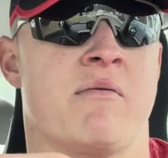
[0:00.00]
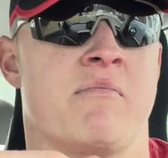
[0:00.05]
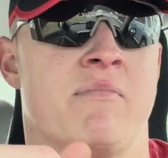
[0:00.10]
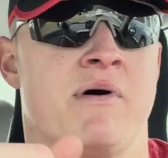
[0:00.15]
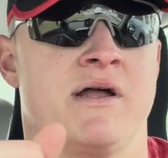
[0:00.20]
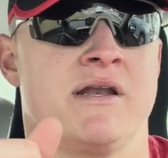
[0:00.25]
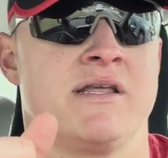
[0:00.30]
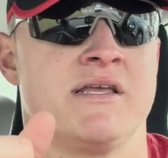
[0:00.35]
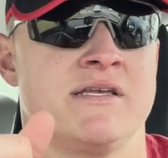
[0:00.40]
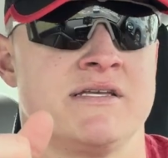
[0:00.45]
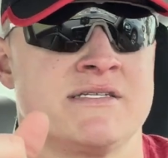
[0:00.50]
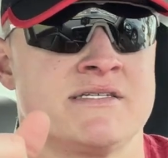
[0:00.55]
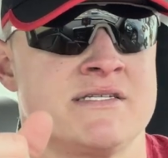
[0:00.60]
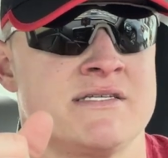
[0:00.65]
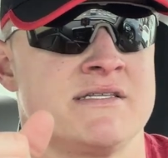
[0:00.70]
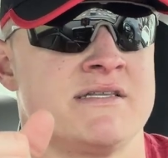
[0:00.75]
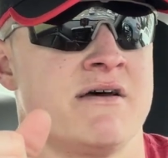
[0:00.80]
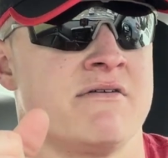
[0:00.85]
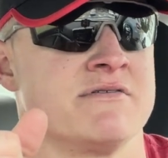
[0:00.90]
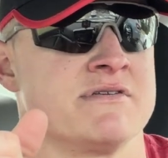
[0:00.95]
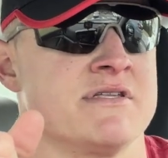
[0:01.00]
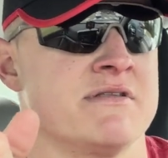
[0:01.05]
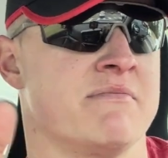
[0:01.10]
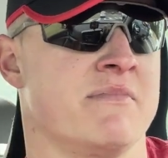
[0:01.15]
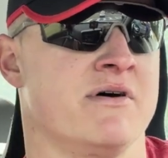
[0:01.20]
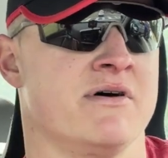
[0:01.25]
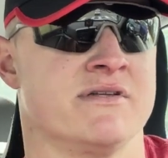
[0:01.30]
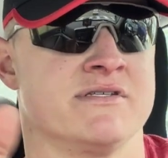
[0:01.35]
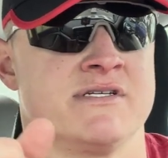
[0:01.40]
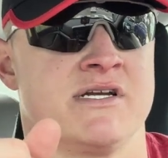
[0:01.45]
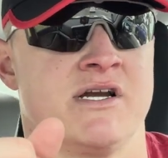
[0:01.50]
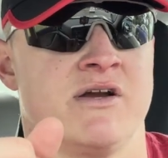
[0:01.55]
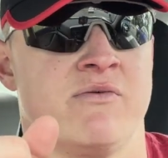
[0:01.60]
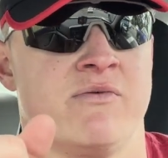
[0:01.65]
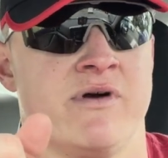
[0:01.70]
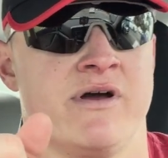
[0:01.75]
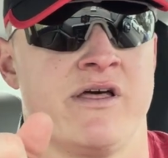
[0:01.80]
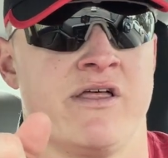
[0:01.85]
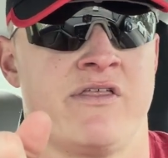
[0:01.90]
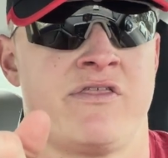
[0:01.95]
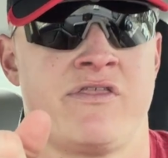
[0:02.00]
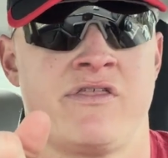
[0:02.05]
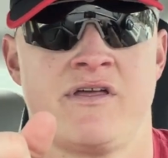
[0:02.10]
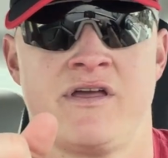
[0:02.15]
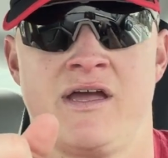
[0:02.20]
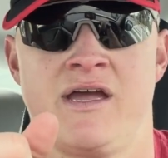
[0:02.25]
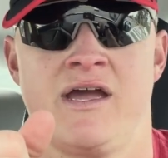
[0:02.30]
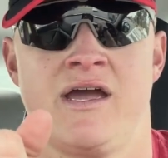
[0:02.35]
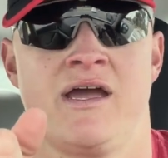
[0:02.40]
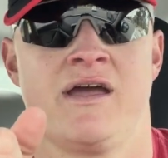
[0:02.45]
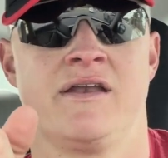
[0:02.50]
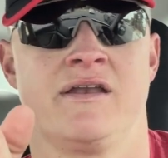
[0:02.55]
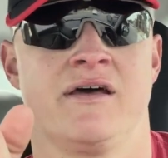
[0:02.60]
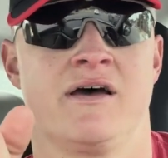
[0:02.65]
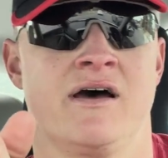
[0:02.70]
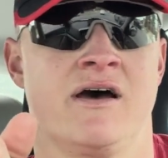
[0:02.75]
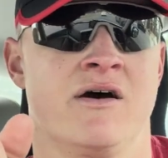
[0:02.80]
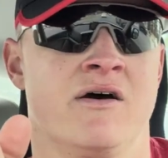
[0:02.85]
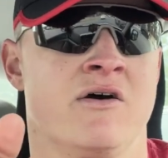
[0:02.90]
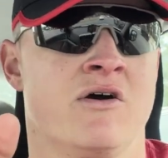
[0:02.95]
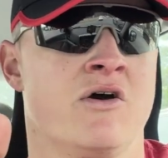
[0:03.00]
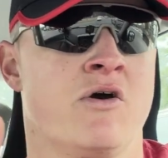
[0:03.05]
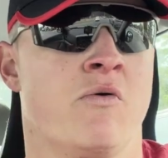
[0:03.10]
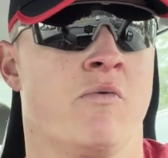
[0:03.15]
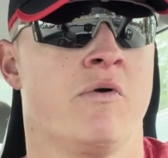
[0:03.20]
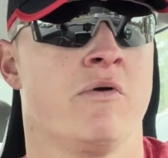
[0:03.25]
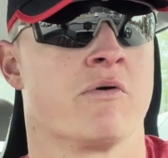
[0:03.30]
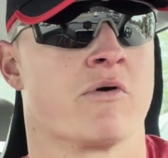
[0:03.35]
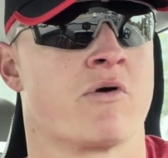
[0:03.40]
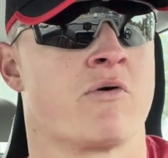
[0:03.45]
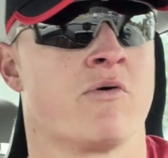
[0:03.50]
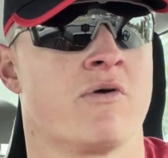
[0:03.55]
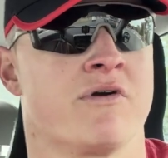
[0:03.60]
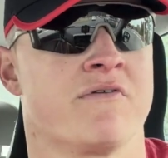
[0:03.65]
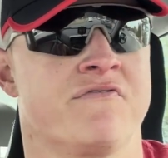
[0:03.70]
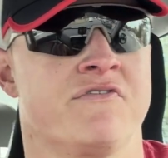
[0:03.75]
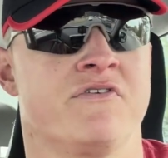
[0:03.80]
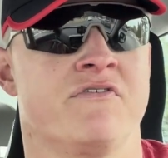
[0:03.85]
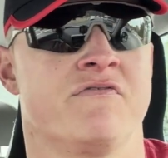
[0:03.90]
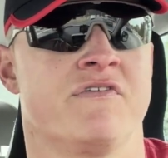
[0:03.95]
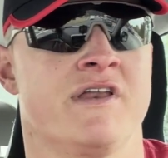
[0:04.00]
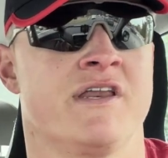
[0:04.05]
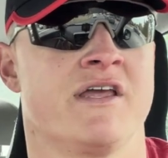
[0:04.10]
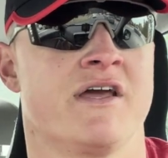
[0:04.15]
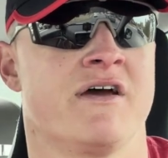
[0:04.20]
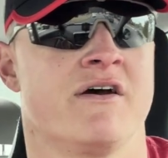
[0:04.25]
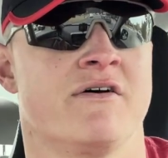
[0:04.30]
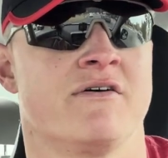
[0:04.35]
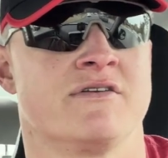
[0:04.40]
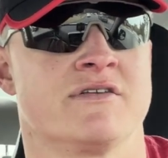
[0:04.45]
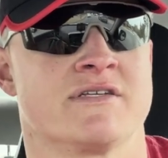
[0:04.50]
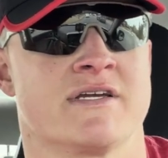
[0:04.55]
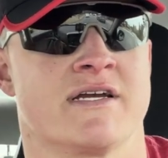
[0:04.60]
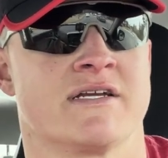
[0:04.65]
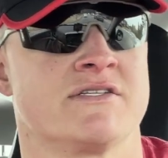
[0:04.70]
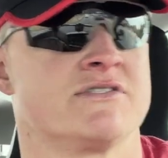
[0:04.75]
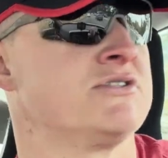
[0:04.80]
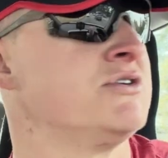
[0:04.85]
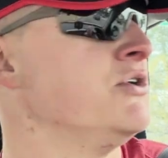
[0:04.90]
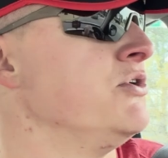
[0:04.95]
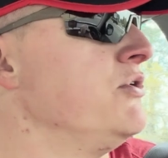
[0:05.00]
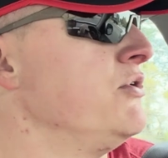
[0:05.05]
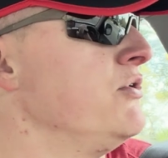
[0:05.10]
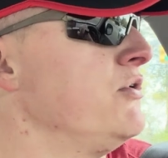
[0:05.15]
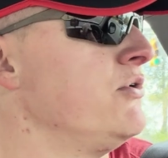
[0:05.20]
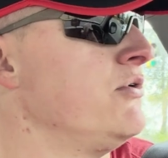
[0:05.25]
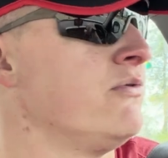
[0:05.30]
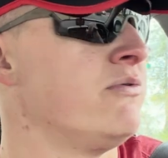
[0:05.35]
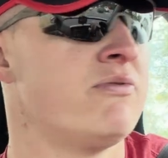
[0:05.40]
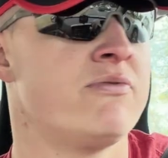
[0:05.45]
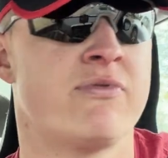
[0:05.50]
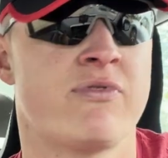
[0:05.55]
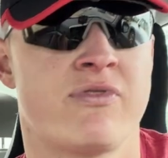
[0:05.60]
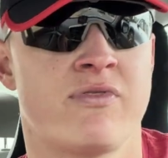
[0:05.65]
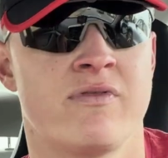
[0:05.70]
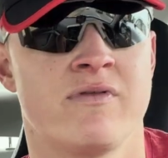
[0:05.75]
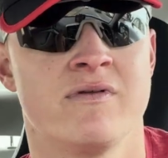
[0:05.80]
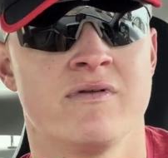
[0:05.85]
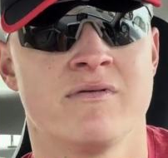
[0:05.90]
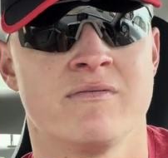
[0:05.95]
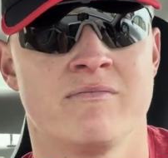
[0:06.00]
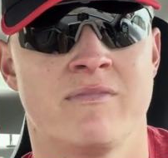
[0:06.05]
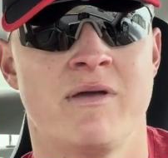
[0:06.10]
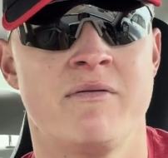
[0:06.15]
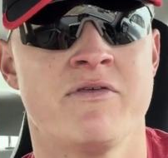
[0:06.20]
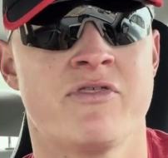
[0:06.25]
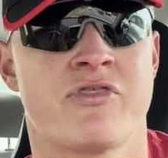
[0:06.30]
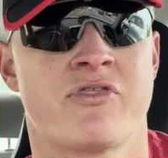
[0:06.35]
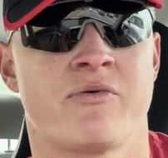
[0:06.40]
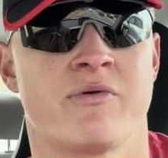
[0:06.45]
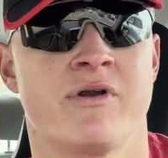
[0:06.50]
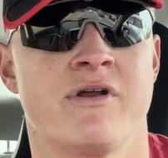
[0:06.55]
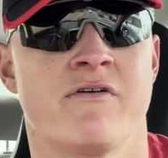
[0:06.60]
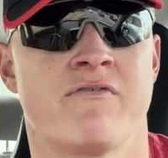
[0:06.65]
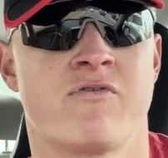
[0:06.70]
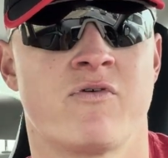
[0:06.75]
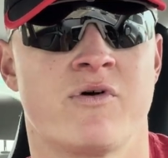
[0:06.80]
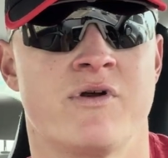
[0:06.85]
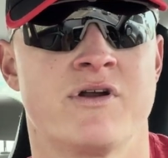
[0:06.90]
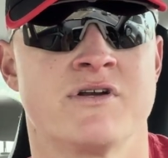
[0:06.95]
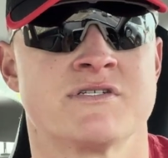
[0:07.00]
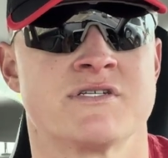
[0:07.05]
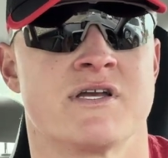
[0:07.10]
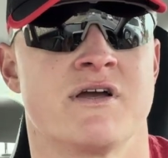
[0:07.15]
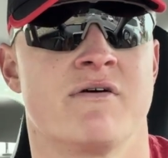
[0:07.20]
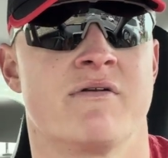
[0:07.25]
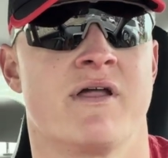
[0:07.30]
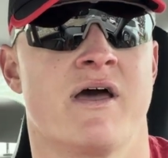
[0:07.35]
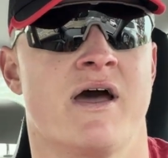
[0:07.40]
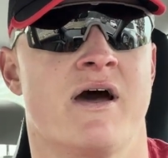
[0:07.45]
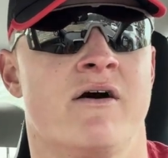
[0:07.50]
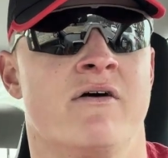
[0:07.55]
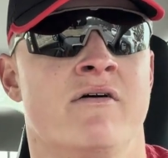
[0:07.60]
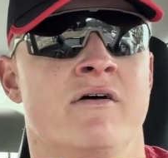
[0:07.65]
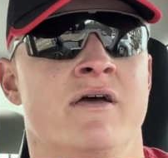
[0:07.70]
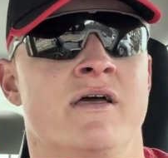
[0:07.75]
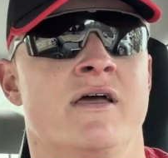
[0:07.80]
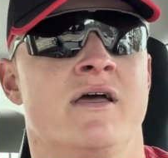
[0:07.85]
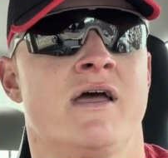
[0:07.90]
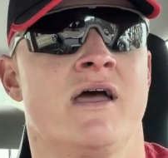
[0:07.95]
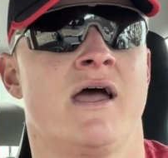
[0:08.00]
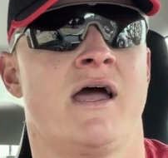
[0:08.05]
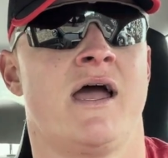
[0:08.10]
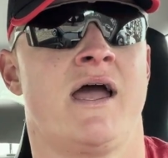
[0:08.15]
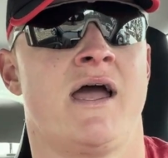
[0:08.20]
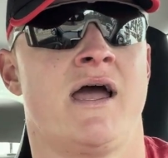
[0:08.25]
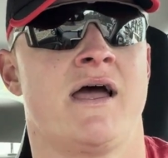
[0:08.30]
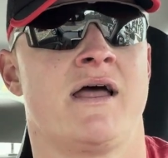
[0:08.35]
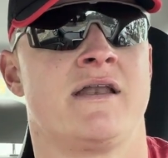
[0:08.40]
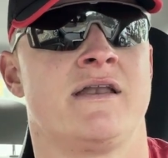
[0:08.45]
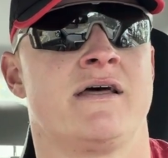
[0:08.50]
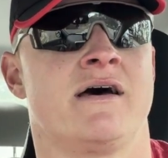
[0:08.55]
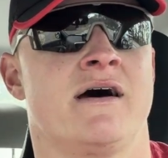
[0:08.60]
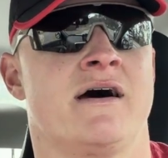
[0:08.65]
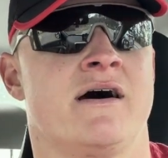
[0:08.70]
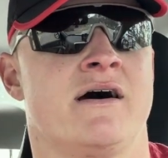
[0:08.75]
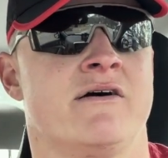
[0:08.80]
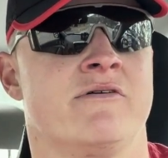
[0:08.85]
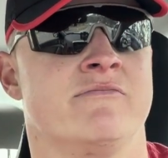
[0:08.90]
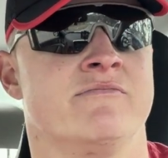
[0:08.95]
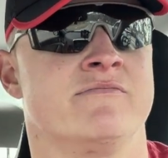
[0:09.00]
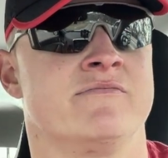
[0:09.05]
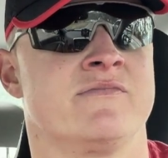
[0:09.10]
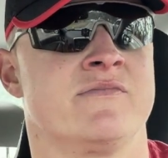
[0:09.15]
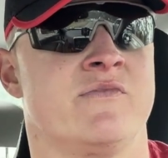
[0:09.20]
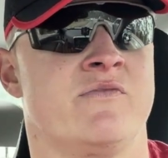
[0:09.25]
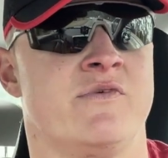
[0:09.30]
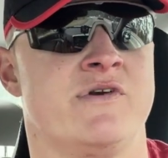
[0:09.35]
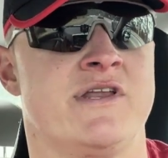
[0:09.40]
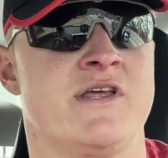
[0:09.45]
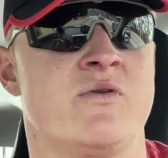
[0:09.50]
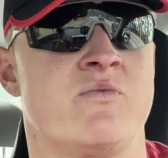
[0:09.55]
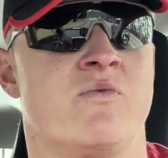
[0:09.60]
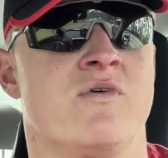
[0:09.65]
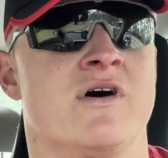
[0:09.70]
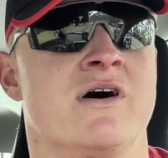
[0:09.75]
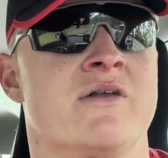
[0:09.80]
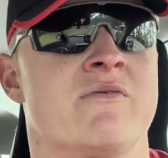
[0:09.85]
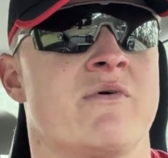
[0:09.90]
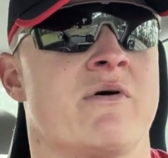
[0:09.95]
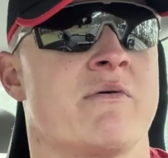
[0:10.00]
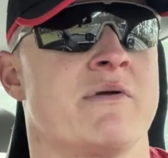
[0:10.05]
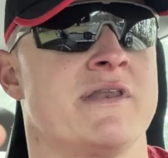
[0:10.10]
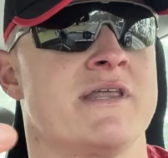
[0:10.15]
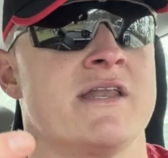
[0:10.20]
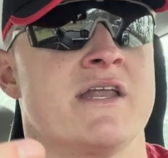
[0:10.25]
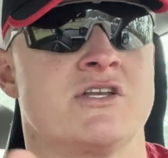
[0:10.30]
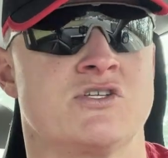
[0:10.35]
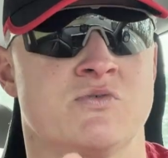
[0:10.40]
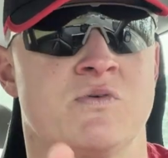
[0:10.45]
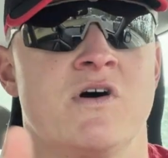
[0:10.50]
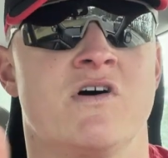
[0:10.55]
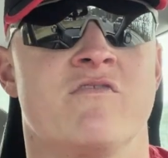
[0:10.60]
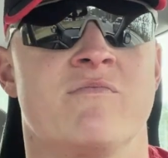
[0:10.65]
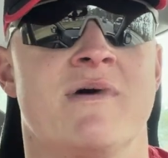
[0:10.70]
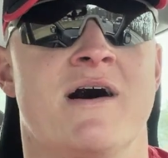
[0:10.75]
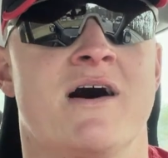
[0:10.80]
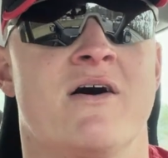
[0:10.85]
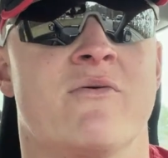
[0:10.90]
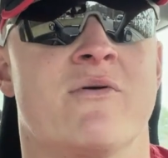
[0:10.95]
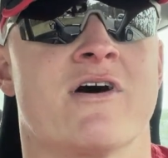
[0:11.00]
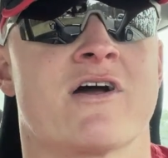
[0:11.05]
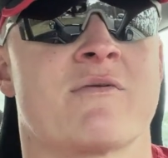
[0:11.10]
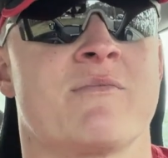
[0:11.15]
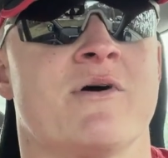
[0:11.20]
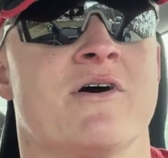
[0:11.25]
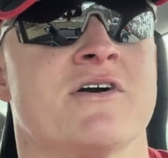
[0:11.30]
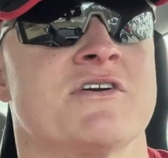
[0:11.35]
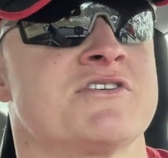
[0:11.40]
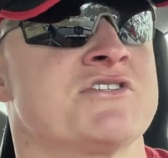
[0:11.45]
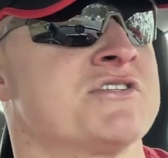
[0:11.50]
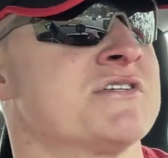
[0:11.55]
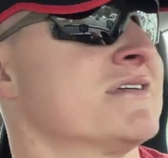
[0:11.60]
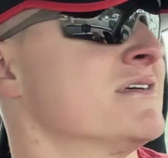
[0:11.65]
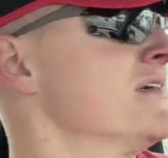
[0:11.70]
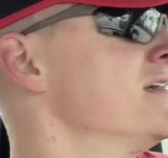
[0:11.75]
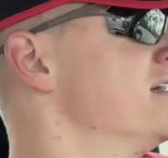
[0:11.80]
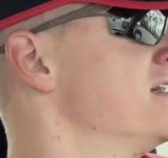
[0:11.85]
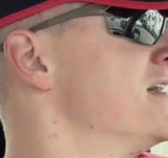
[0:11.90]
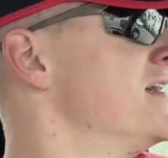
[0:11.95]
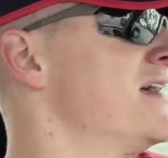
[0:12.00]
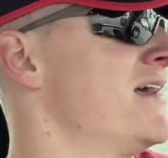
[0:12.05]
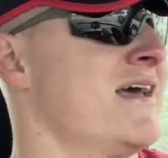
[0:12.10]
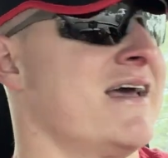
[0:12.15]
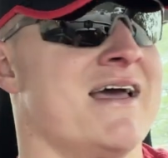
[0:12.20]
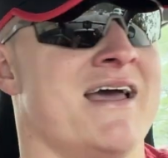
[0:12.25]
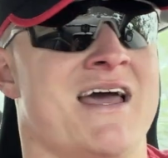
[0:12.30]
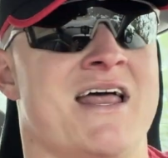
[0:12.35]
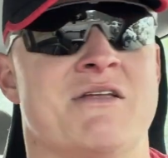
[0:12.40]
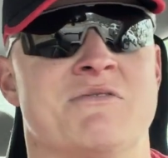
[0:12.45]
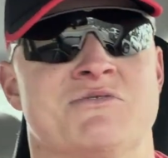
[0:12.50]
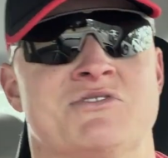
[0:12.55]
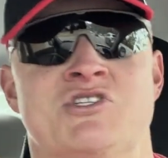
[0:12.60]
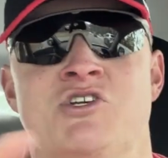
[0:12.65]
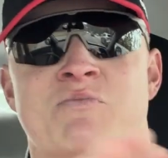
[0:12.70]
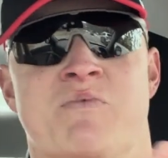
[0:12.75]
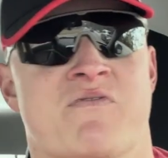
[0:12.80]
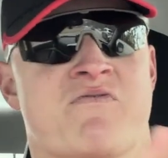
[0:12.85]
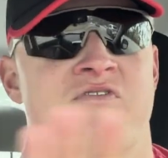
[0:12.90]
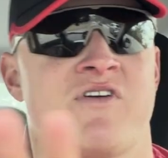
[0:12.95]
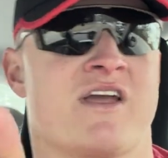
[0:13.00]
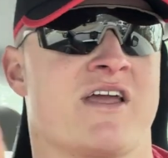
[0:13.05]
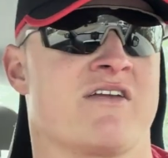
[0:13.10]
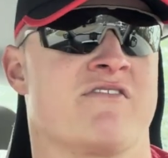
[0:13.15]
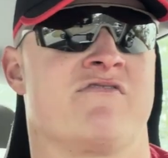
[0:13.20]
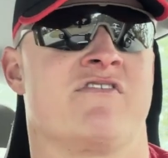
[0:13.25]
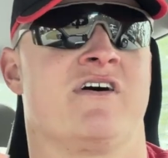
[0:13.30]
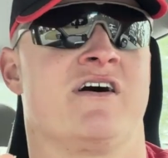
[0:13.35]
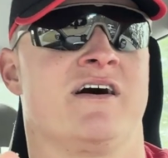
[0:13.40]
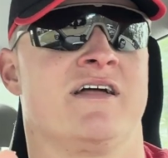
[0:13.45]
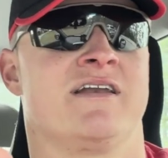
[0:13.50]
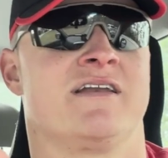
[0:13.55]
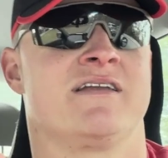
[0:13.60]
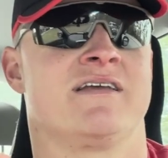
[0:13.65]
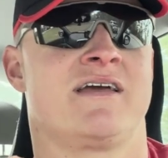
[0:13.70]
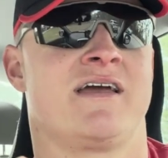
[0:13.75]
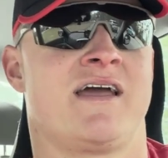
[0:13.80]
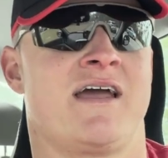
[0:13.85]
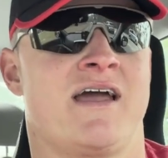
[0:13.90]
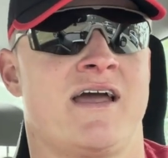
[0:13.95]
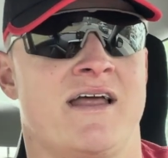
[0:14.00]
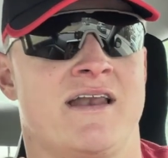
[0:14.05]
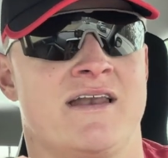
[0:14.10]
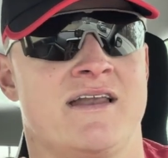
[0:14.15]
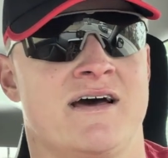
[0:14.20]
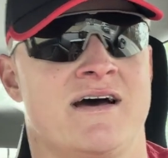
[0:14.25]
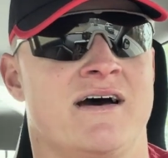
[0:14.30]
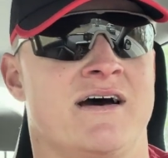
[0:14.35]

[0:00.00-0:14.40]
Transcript: buddies that I was in the military with, and we recorded a few videos like 2, maybe 3 or 4 years ago now. And we did one where we did a 12-mile ruck march. It was super freaking fun. And